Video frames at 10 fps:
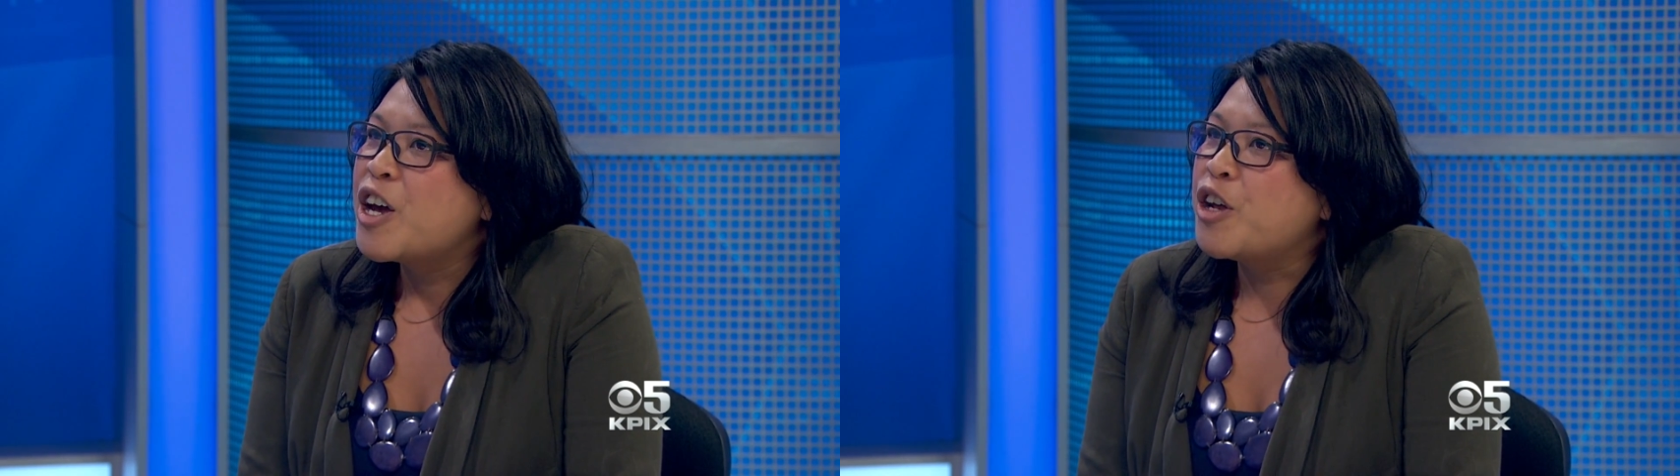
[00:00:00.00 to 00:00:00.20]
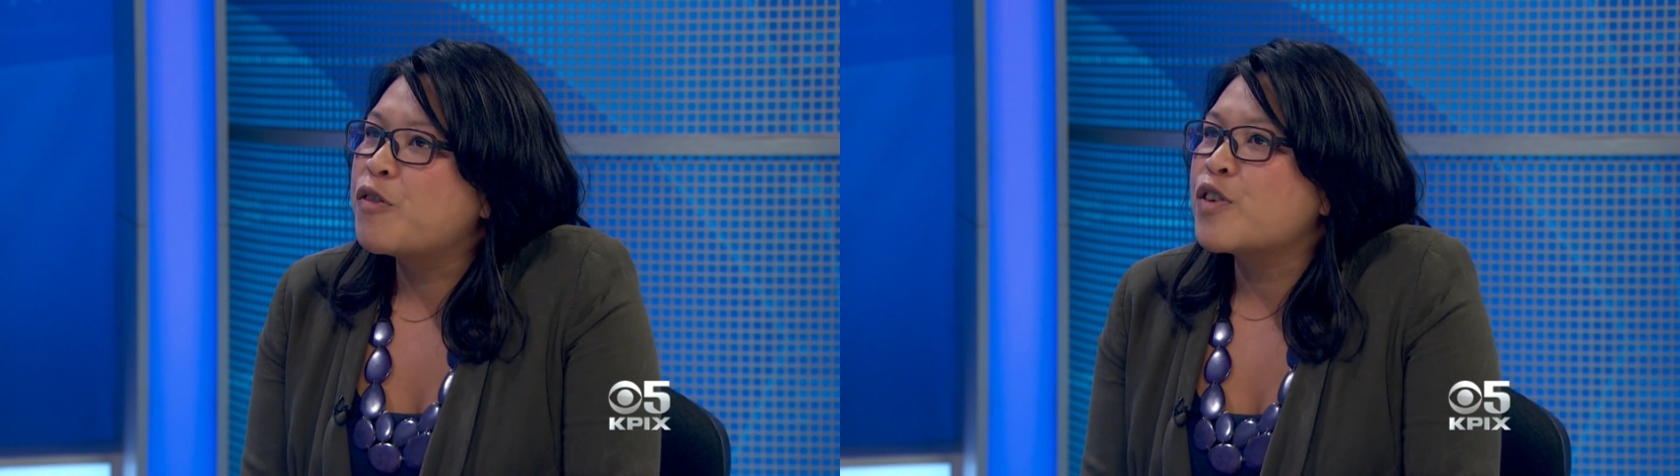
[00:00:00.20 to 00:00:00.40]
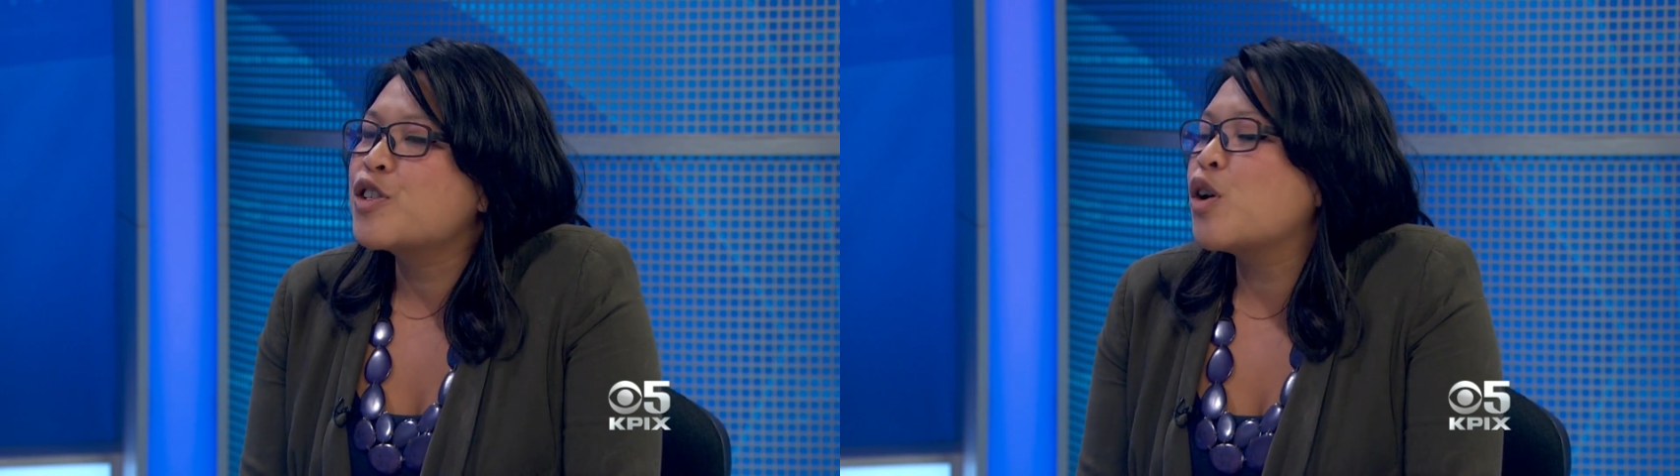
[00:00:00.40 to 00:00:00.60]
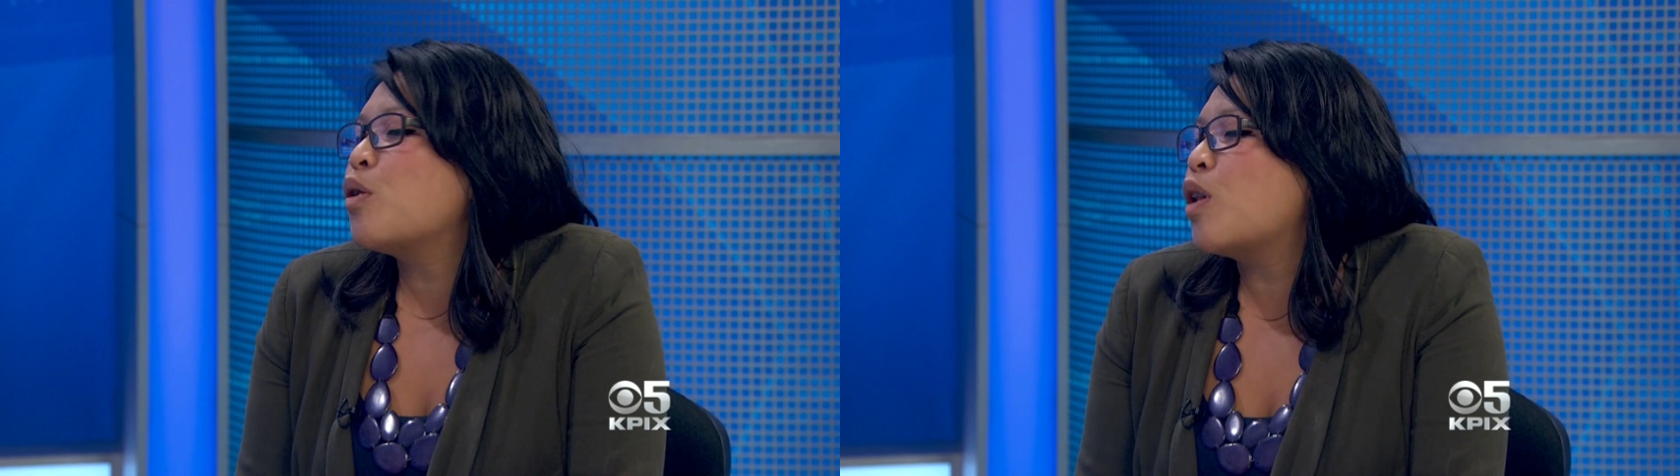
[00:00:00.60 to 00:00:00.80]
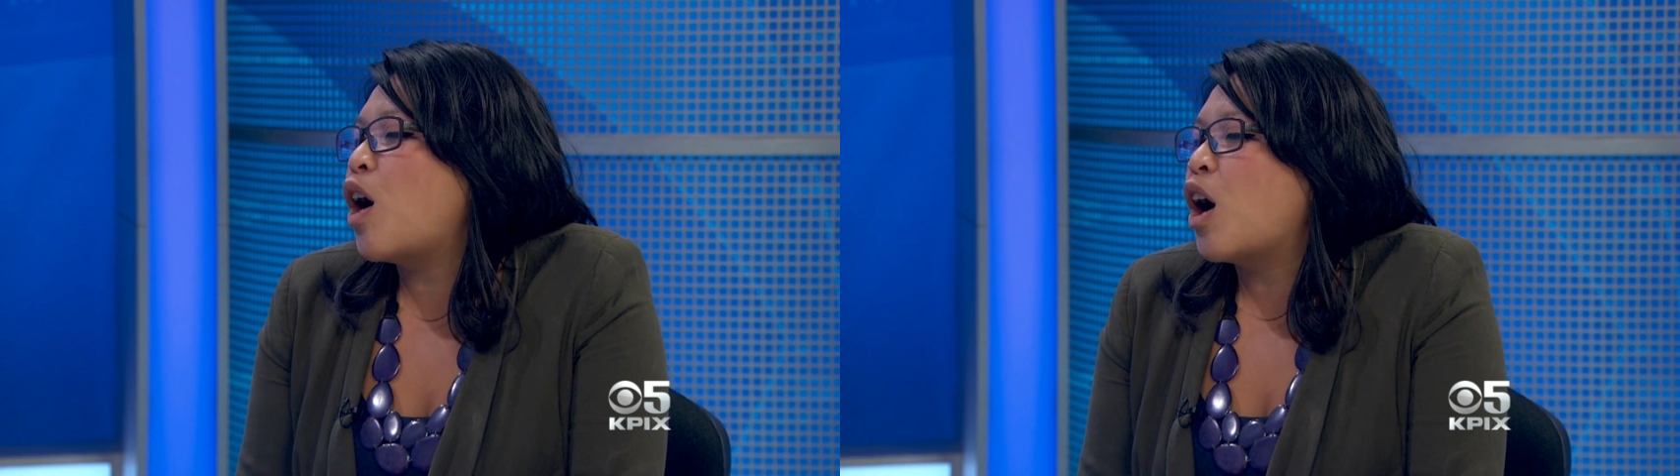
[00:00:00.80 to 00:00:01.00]
you know, for
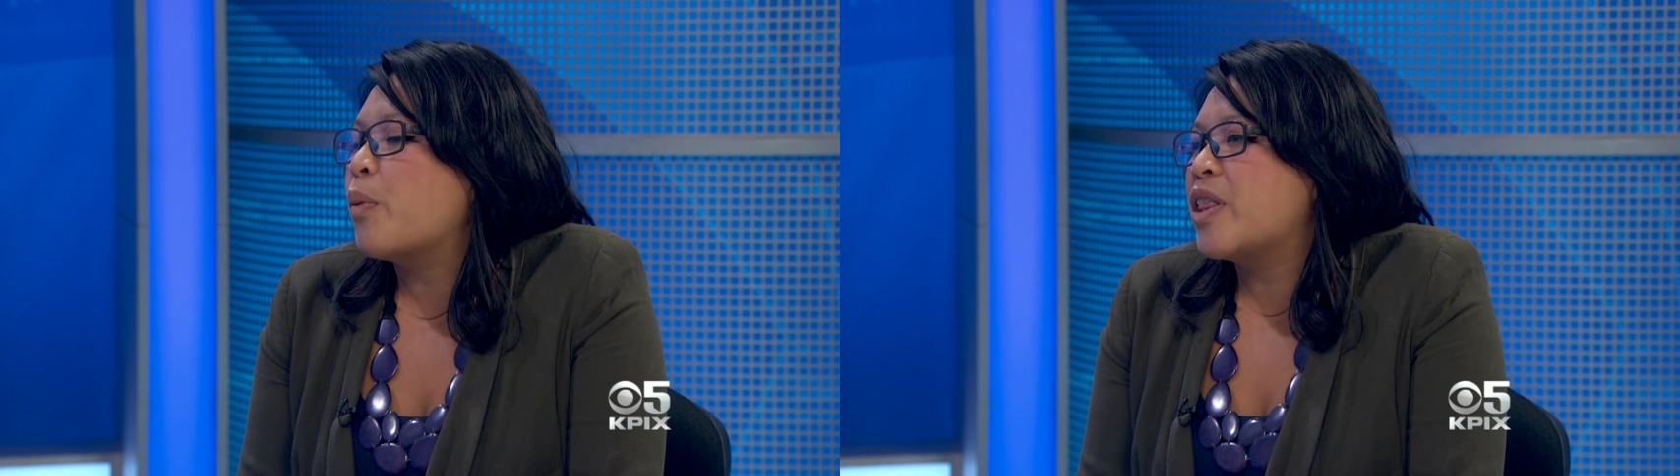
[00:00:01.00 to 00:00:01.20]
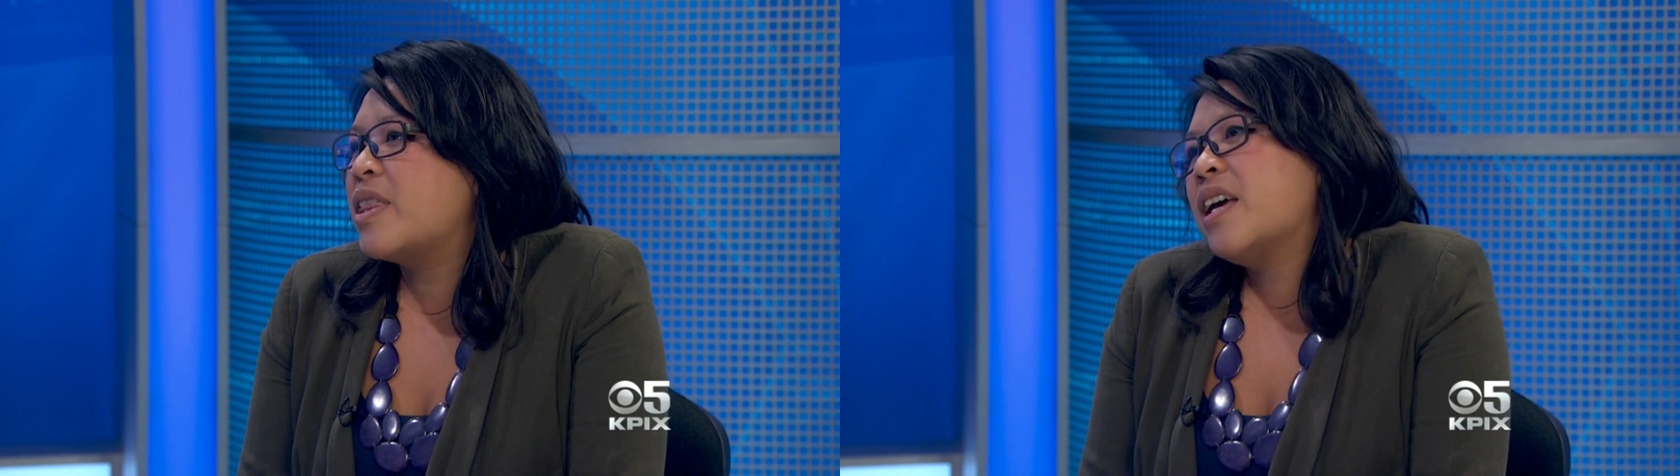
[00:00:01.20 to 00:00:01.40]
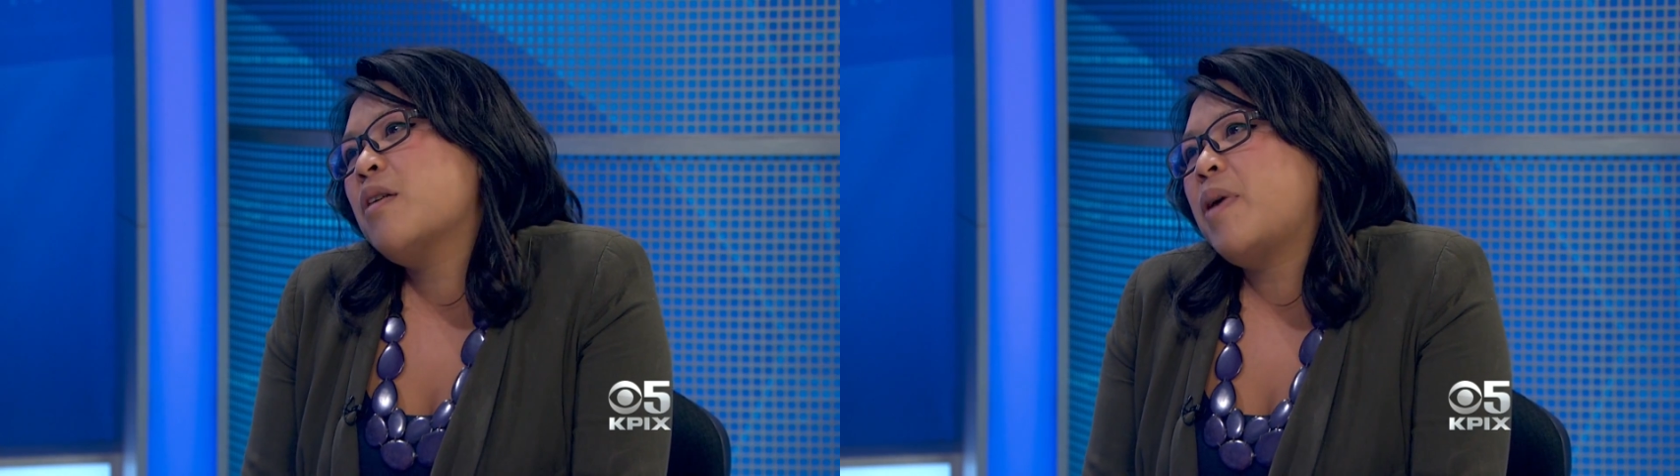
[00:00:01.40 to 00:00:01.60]
so long we think